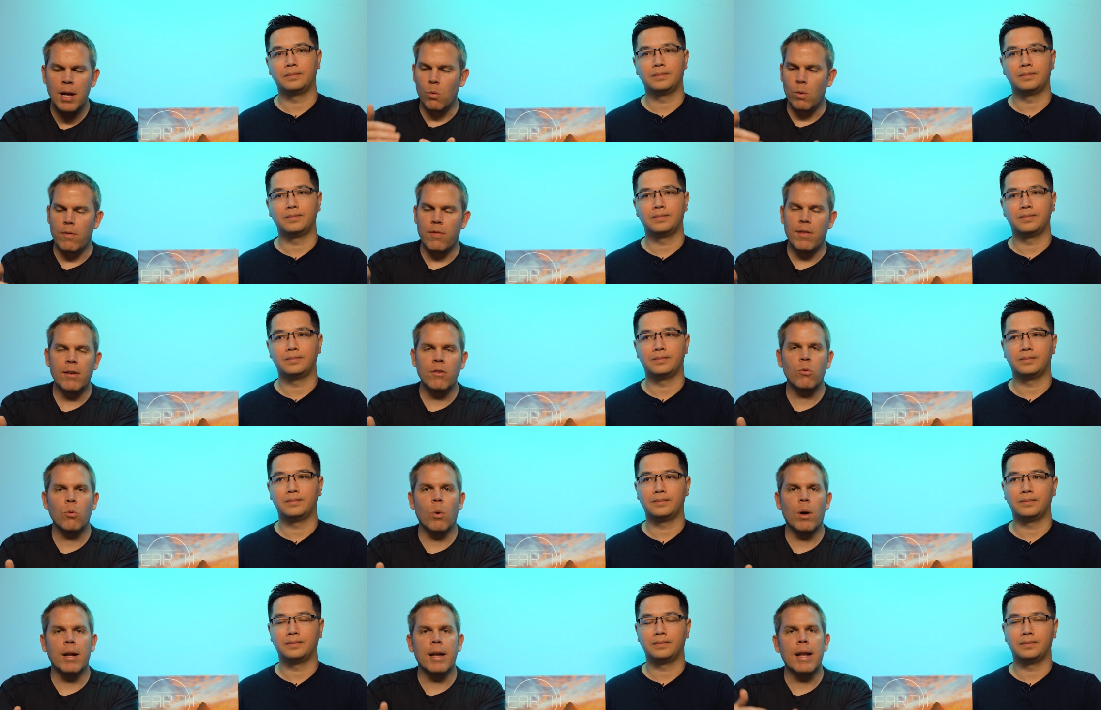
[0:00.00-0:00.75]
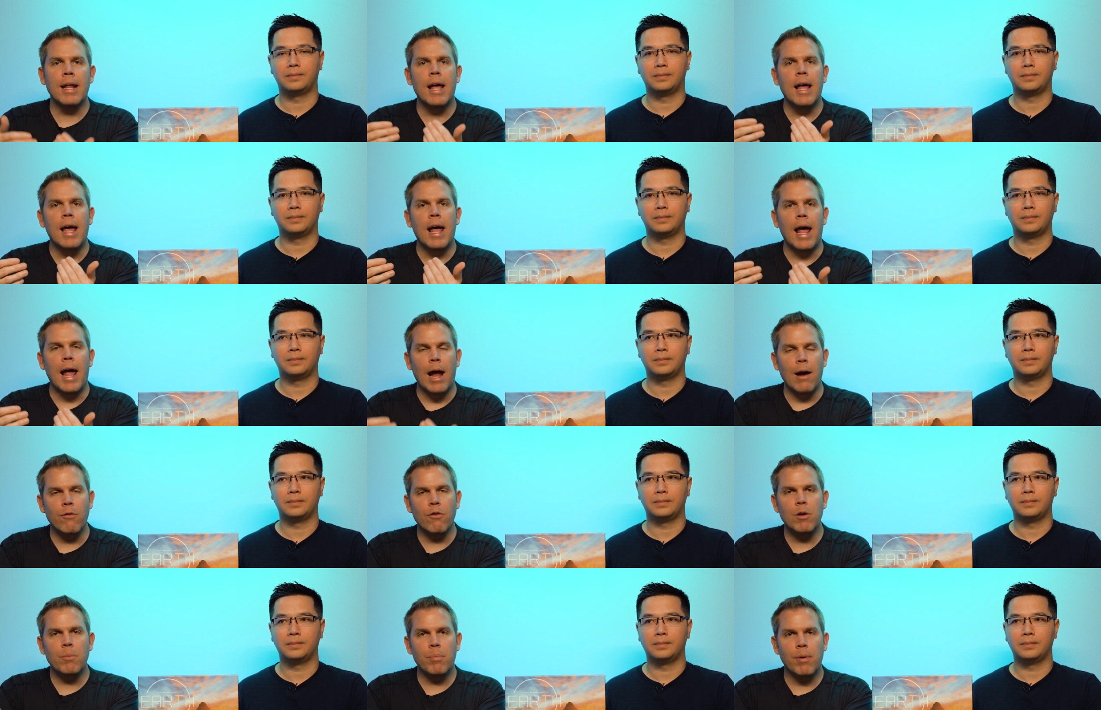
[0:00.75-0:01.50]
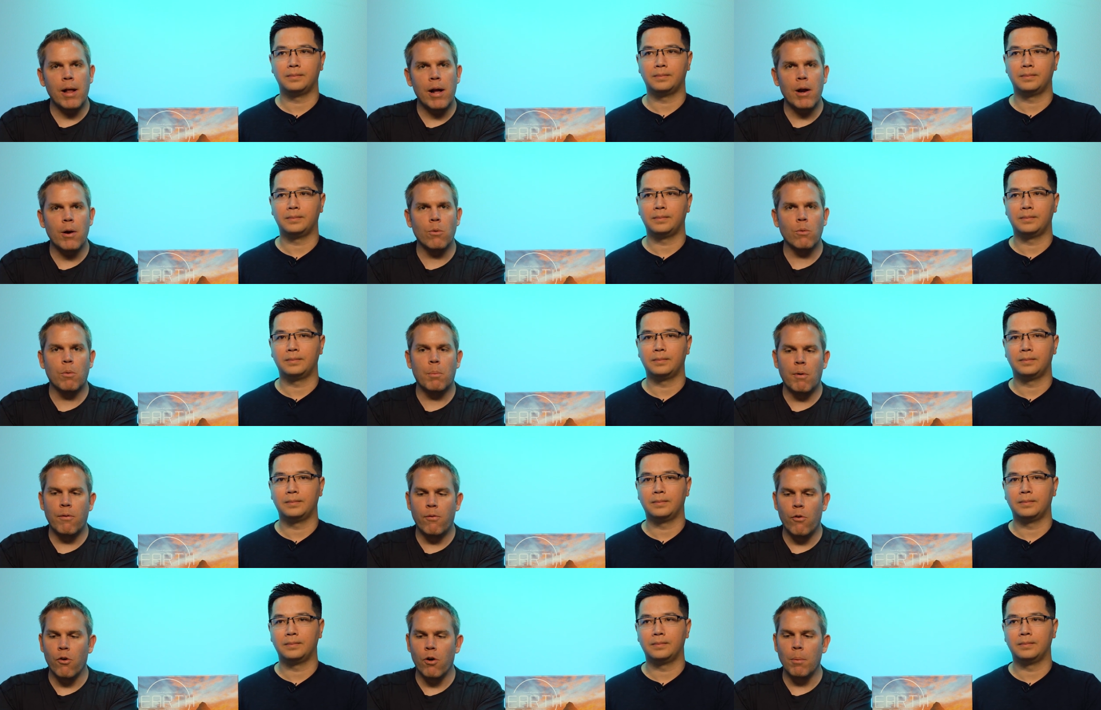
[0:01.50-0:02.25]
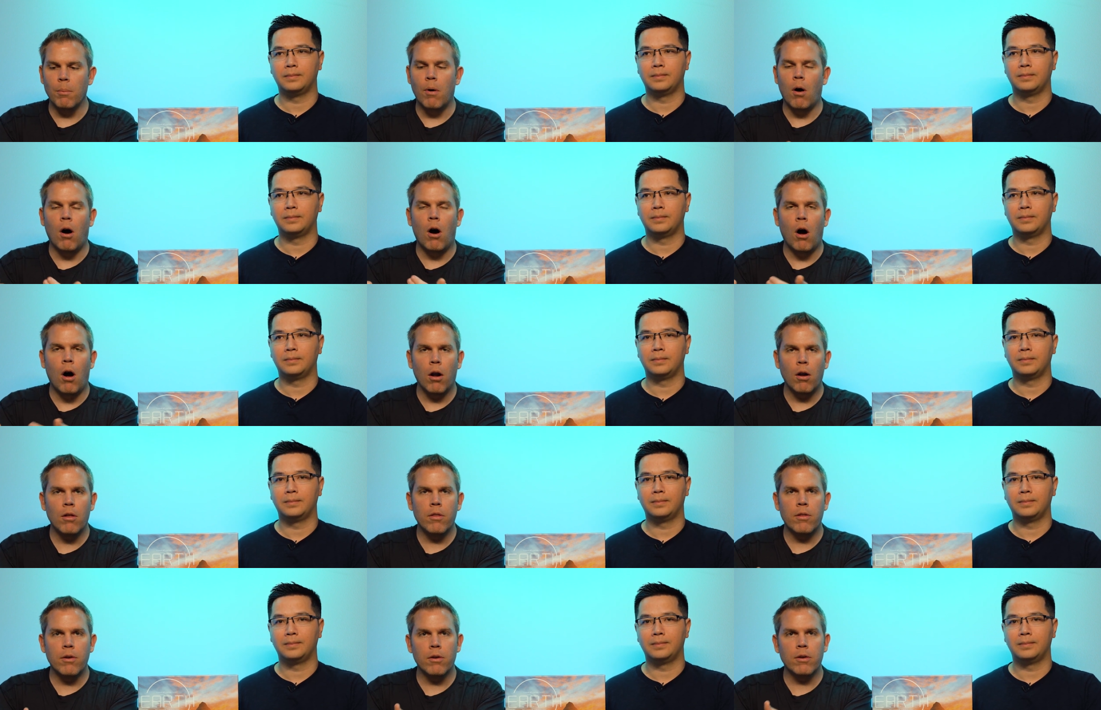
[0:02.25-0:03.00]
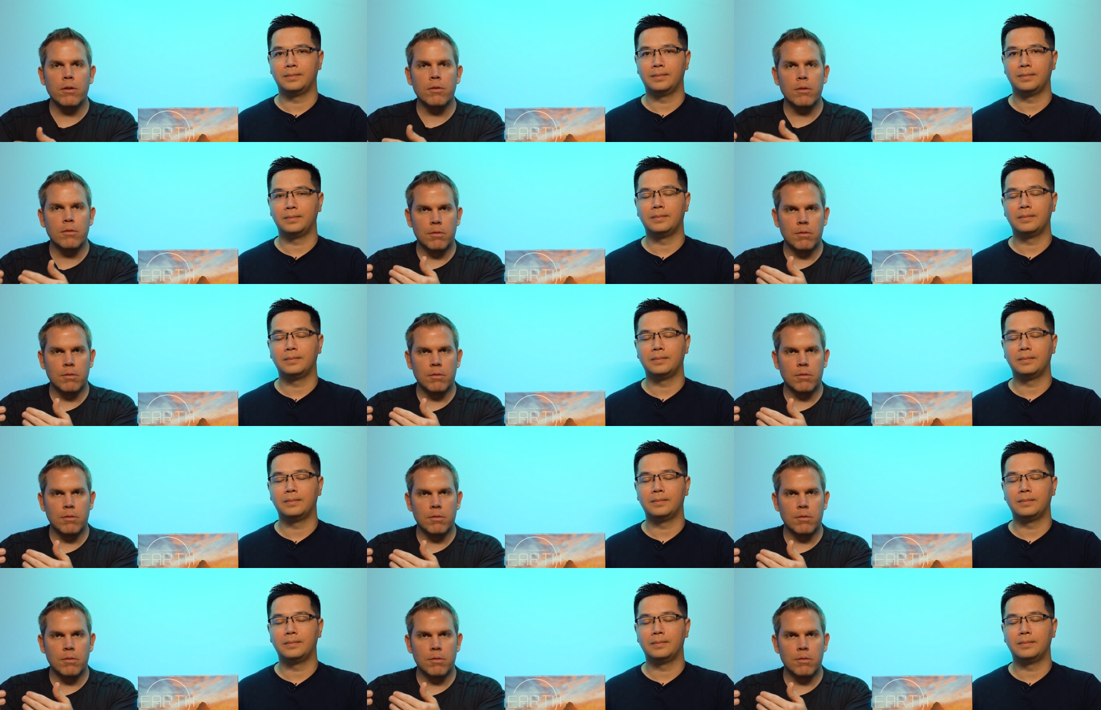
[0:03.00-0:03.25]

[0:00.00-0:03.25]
Speaker 1: With this one, every player will perform all of their